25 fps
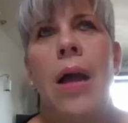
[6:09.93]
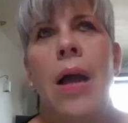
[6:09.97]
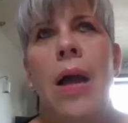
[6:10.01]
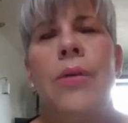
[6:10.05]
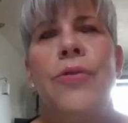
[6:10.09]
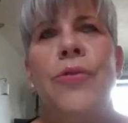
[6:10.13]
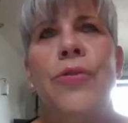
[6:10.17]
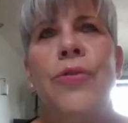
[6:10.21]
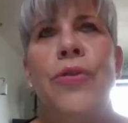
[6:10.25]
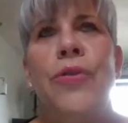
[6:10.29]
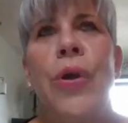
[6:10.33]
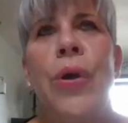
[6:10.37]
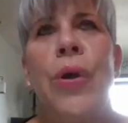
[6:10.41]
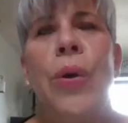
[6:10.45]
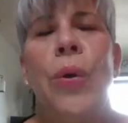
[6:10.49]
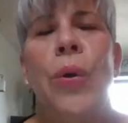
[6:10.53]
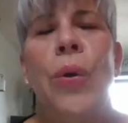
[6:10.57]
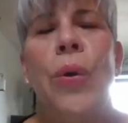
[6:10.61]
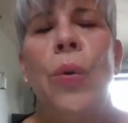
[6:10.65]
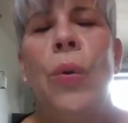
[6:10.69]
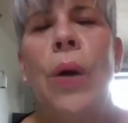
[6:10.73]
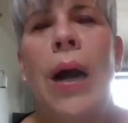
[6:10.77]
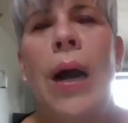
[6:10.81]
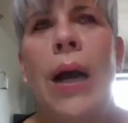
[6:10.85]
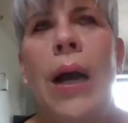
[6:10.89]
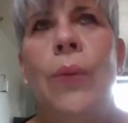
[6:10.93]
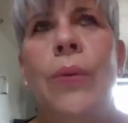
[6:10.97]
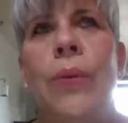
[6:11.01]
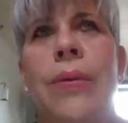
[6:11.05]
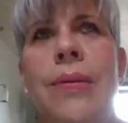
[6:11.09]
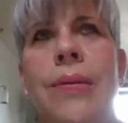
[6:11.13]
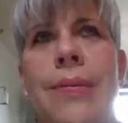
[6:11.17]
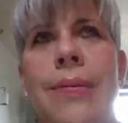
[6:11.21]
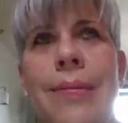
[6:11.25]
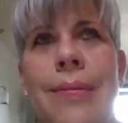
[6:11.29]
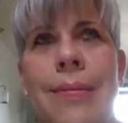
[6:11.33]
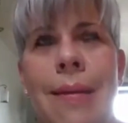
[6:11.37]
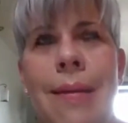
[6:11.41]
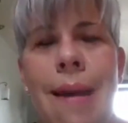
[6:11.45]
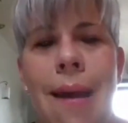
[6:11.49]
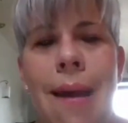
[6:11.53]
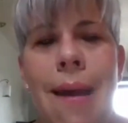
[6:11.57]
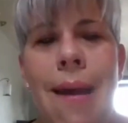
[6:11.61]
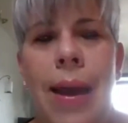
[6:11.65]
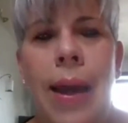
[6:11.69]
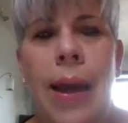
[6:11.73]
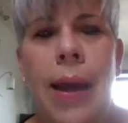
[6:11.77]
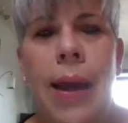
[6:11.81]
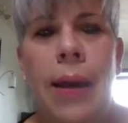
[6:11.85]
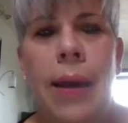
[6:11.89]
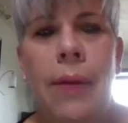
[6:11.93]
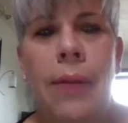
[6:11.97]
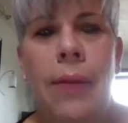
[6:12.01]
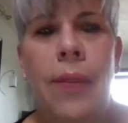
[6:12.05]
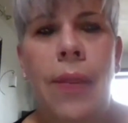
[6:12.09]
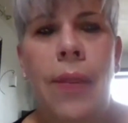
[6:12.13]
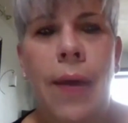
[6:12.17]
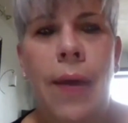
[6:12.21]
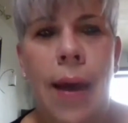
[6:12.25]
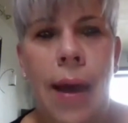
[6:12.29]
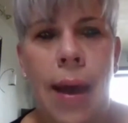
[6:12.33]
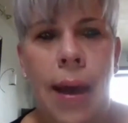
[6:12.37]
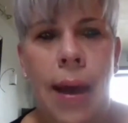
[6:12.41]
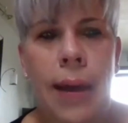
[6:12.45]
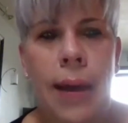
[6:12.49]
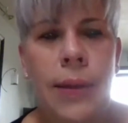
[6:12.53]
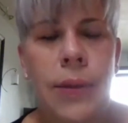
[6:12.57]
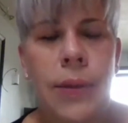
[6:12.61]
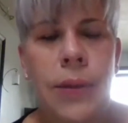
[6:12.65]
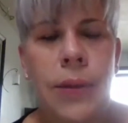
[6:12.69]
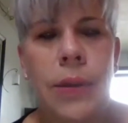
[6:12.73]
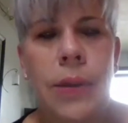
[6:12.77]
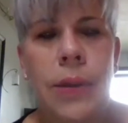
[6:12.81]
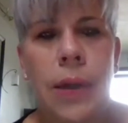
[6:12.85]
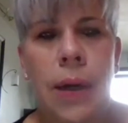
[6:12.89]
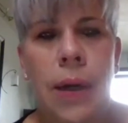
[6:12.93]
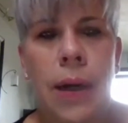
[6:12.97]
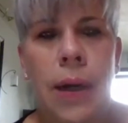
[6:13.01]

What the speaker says: So I would say that